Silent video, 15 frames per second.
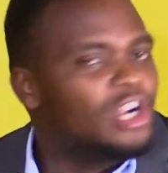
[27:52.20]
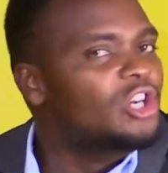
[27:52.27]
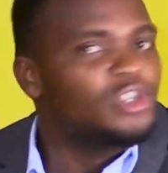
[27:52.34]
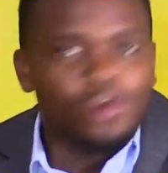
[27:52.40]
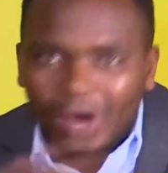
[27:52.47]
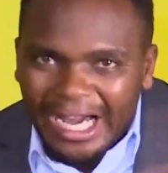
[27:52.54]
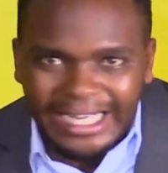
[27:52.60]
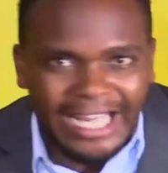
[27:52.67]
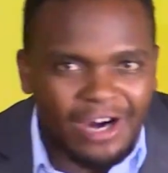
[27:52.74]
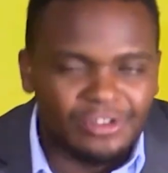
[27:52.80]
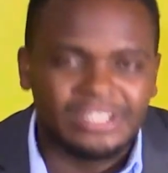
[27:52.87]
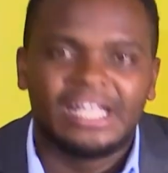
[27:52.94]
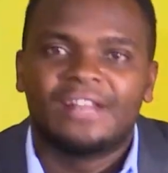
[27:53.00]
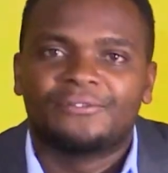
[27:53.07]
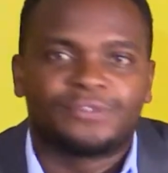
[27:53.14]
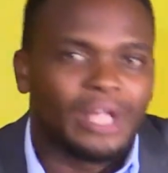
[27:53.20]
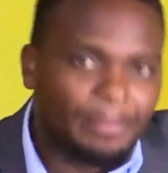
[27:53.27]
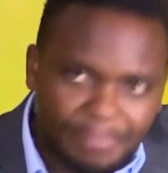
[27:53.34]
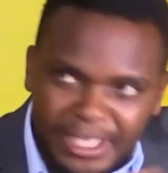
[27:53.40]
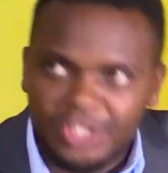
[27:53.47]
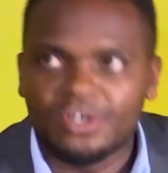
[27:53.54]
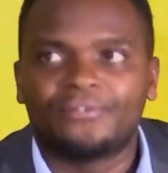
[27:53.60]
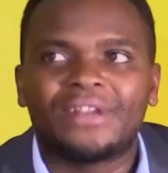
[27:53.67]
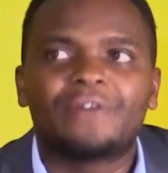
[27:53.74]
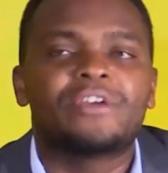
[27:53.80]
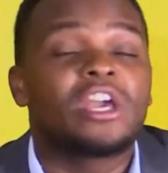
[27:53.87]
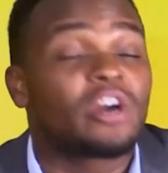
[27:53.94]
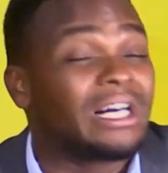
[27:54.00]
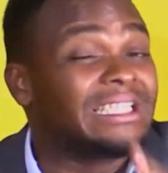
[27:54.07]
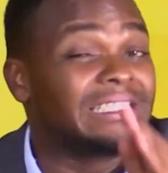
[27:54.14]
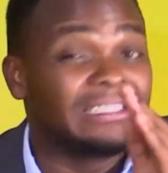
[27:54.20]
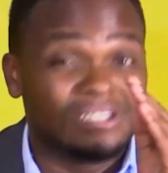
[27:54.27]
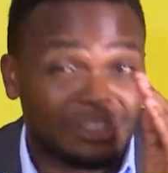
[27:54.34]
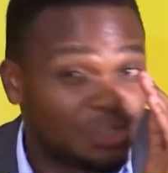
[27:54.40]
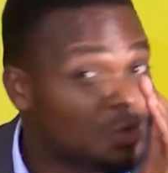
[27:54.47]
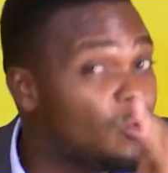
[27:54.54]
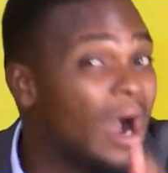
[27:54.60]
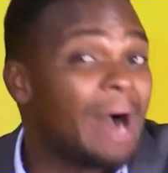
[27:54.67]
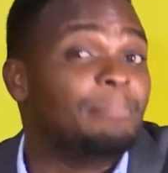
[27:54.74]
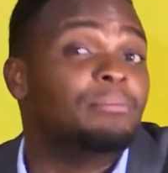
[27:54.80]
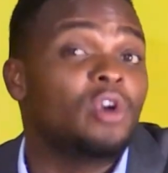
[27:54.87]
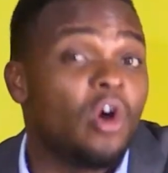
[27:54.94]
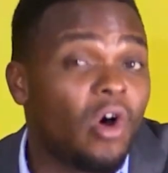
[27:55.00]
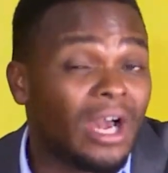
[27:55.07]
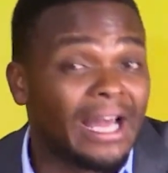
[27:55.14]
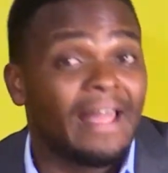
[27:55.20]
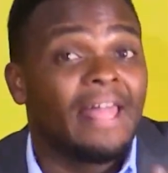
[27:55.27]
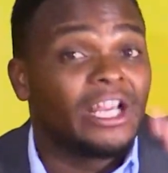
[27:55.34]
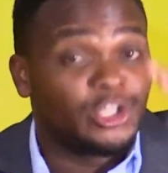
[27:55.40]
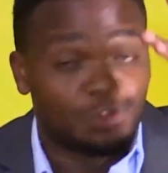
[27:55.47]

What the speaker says: Look around for a piece of land where you can do a block